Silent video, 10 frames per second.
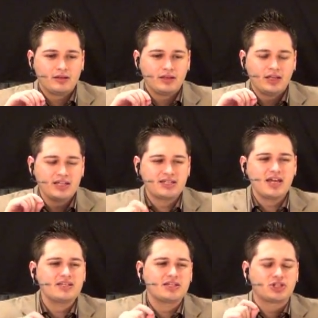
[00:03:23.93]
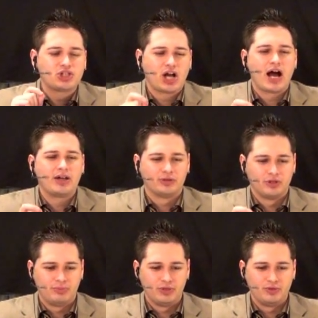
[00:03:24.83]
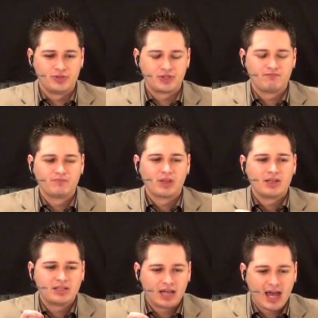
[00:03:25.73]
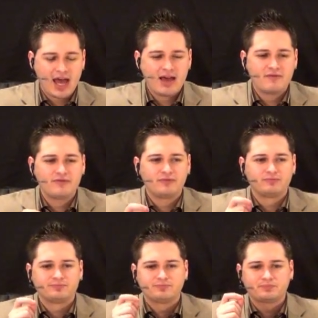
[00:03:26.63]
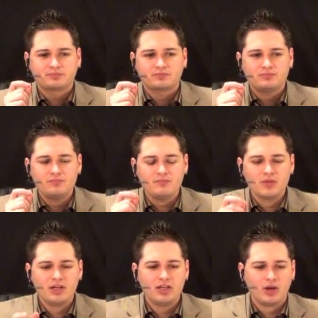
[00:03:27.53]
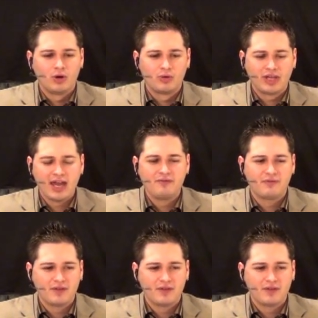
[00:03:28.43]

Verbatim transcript: he says it's child abuse to have, you know, gay